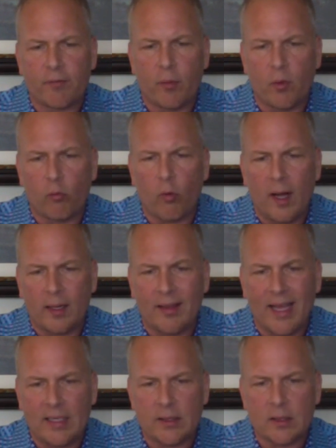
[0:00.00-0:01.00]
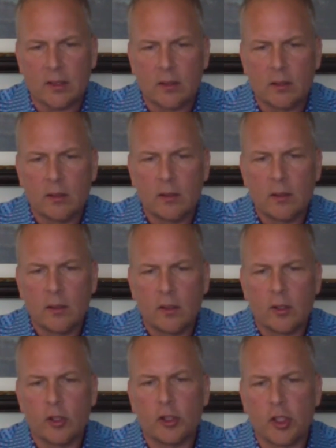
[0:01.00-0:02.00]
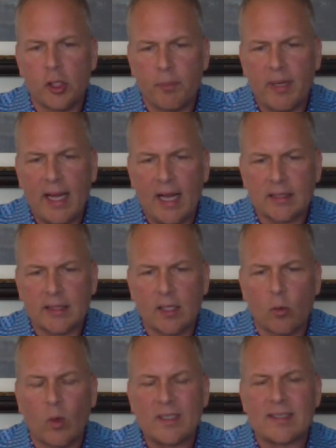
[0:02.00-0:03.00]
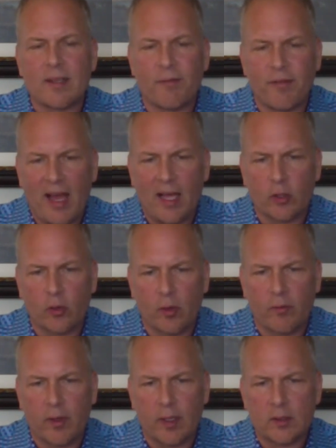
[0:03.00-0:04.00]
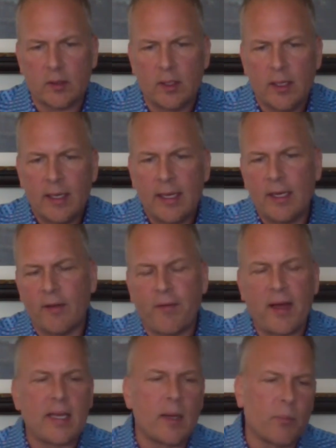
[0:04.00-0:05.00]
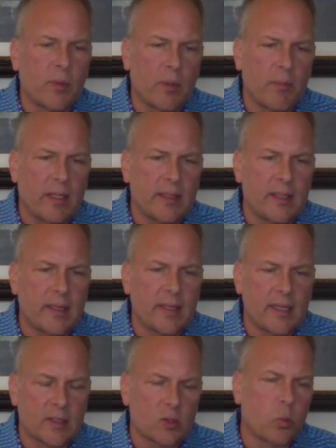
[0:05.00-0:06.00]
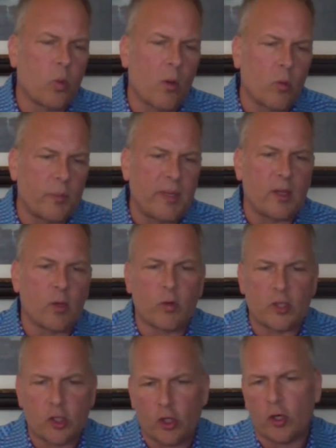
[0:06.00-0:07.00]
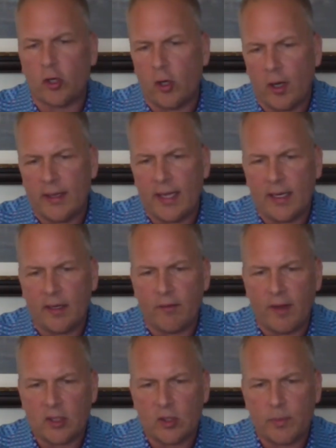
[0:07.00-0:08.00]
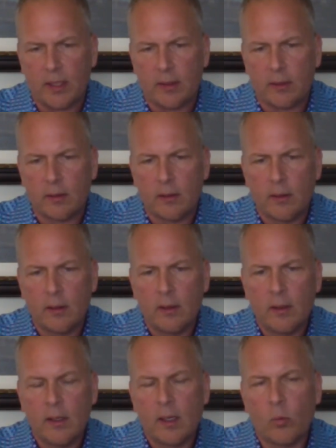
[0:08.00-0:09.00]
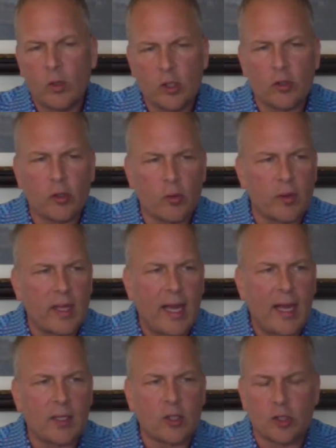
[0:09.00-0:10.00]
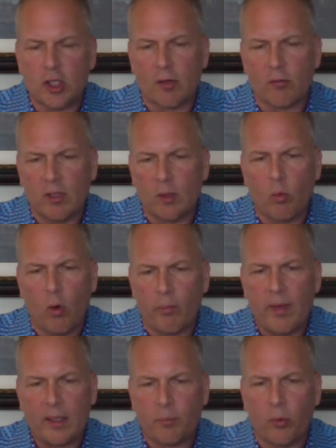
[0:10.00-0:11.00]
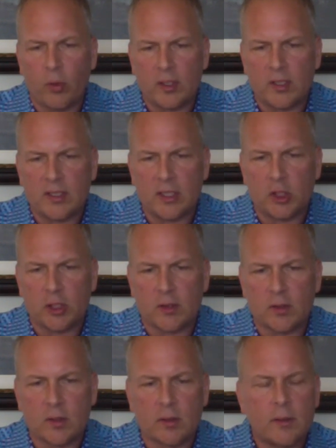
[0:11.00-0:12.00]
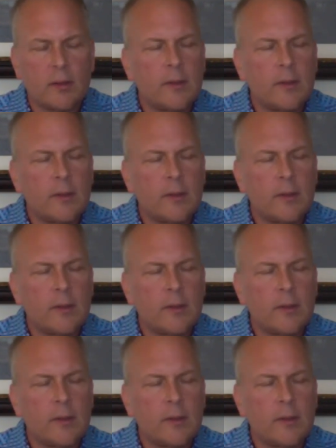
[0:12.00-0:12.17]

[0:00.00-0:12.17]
from the wrong lens. You should be asking, what's the value of this? And if I implemented this, what would be the return on that investment? When you do that, you generally won't make poor decisions.